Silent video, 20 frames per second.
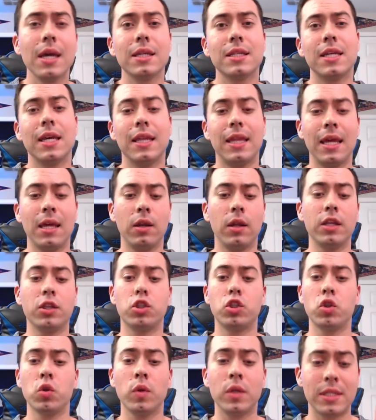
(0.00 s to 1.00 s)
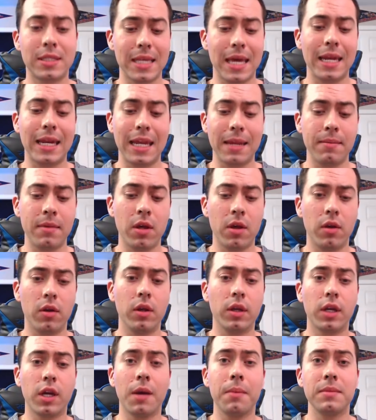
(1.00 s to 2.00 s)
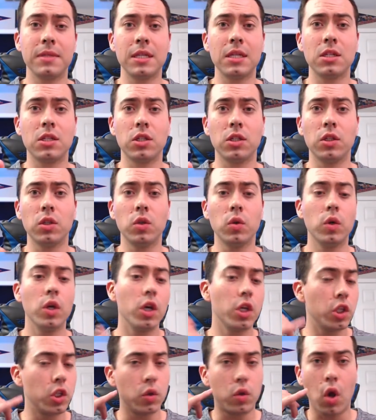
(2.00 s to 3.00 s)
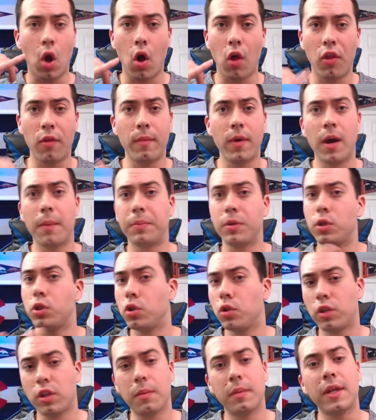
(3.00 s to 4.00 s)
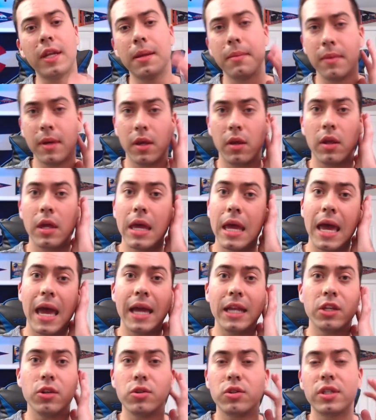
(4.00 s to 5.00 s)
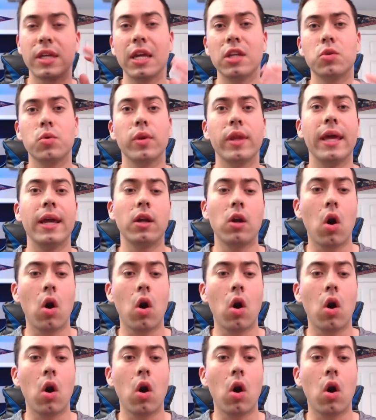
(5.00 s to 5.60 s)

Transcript: to then as soon as that email comes into you, you call them up, you shoot them an email, and you schedule that